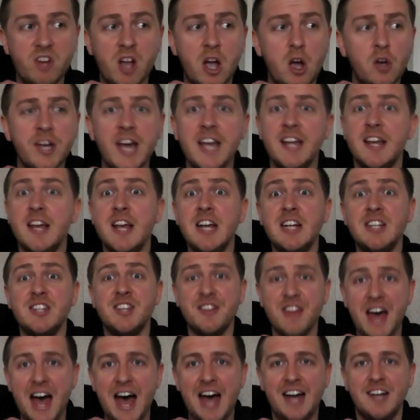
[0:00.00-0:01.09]
Okay, so
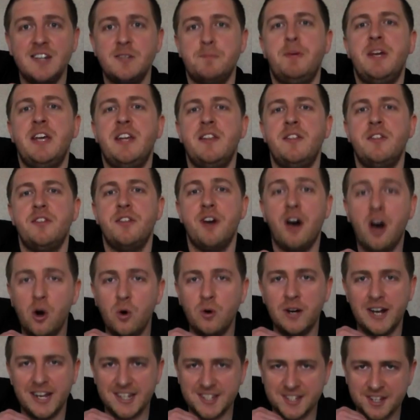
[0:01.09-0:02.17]
that has been the
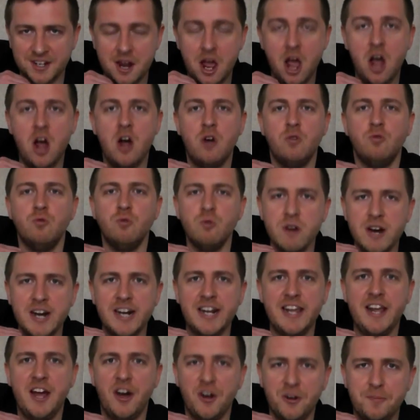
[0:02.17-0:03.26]
whole lesson.
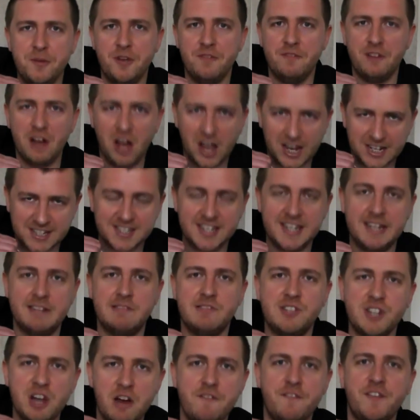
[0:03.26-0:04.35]
Really hope you've liked
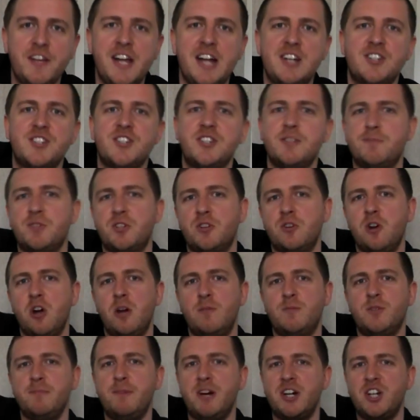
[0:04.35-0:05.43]
it. Don't forget to
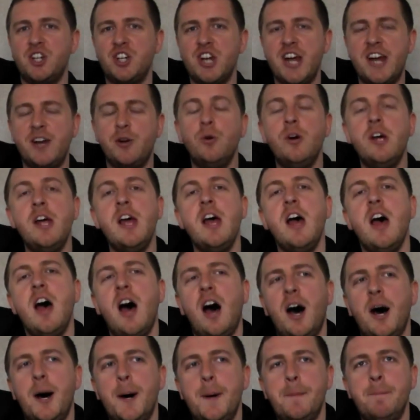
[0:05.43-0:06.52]
subscribe to my channel.
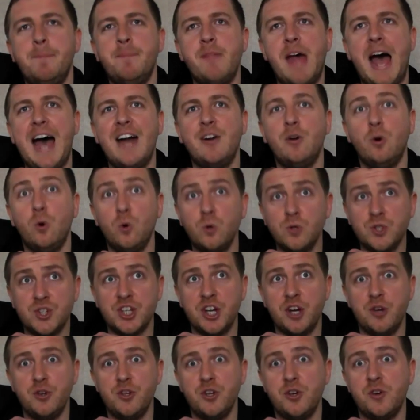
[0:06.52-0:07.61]
And
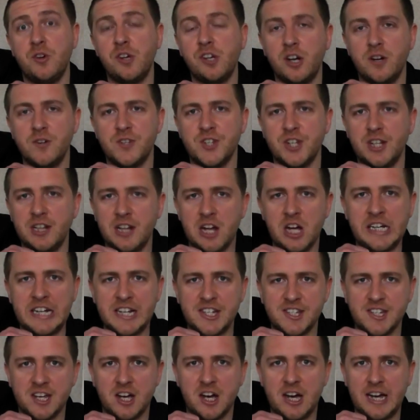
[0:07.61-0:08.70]
also you can go to
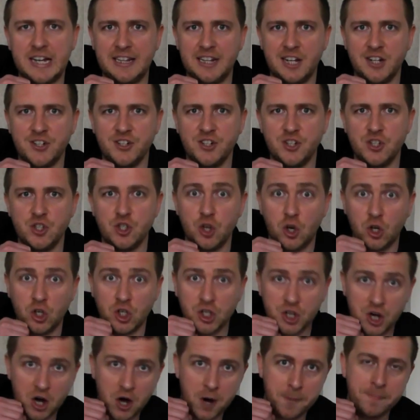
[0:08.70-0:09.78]

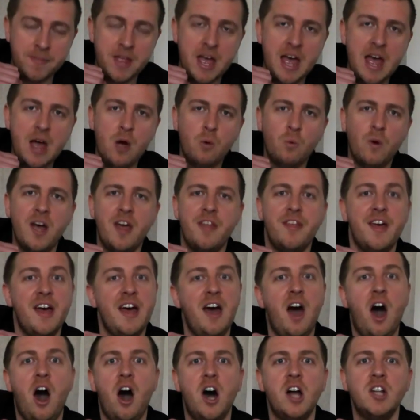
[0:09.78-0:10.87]
learnguitarinlondon.com where
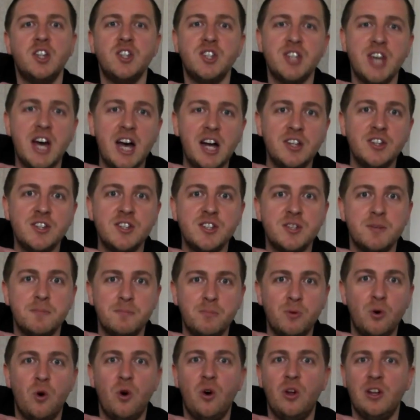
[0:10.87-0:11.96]
there are tons
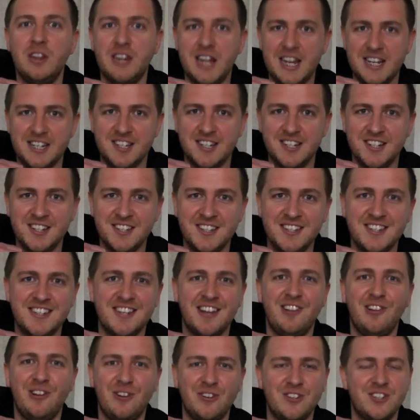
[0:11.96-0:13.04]
more
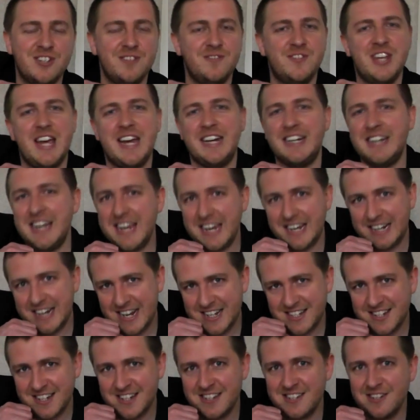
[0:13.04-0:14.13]
lessons, lots of technique
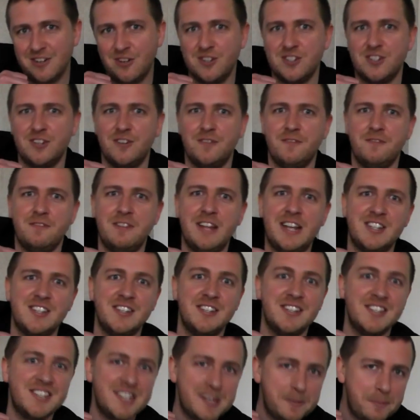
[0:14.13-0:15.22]
lessons, lots of
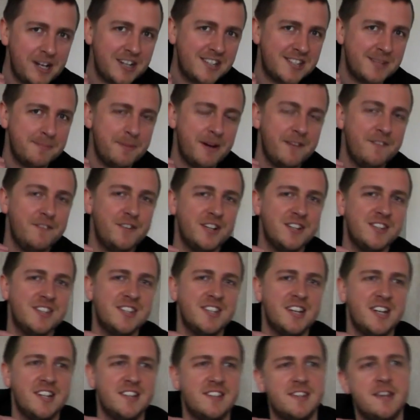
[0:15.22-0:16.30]
lessons similar to Mumford &
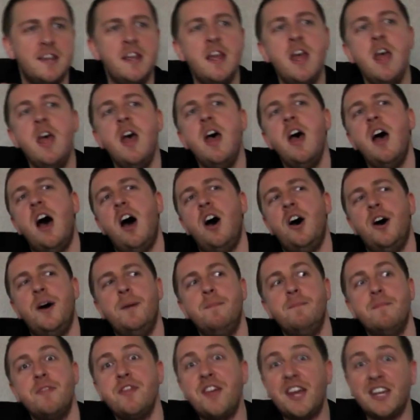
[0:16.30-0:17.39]
Sons.
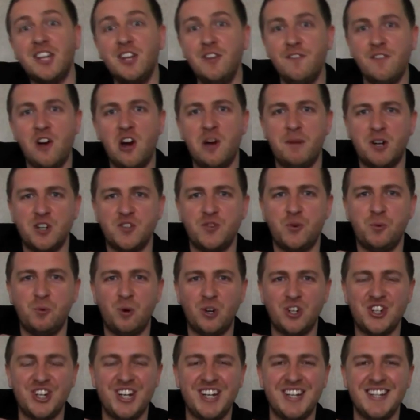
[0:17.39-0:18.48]
Thank you very much for
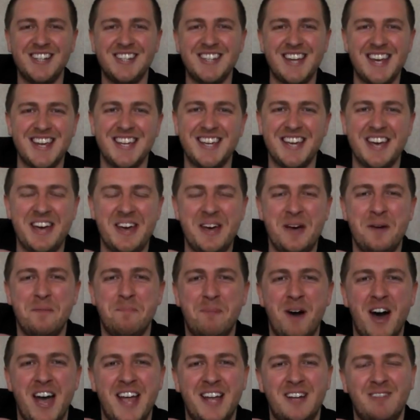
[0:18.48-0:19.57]
watching. Take care.
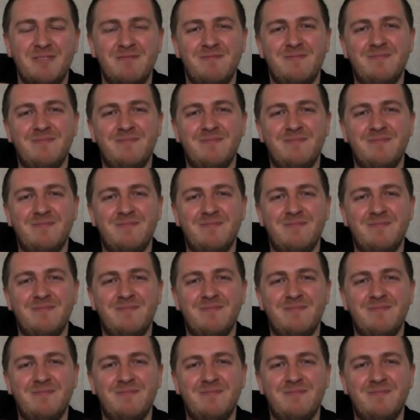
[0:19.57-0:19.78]
Bye.